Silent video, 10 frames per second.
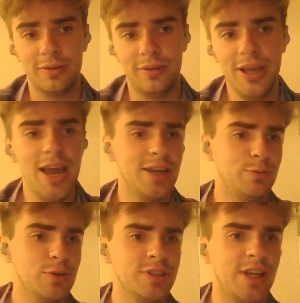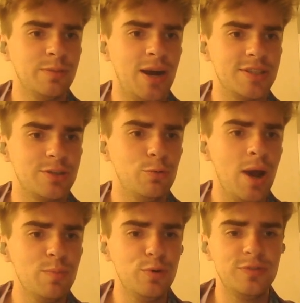Yeah, it wasn't that bad. So
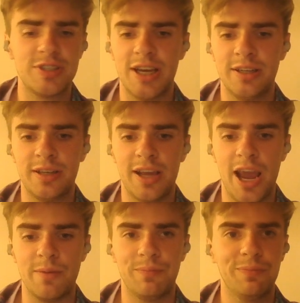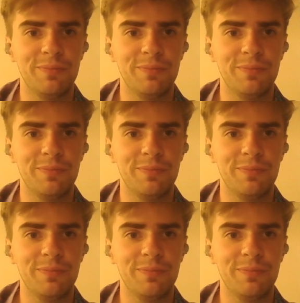one move decided the game.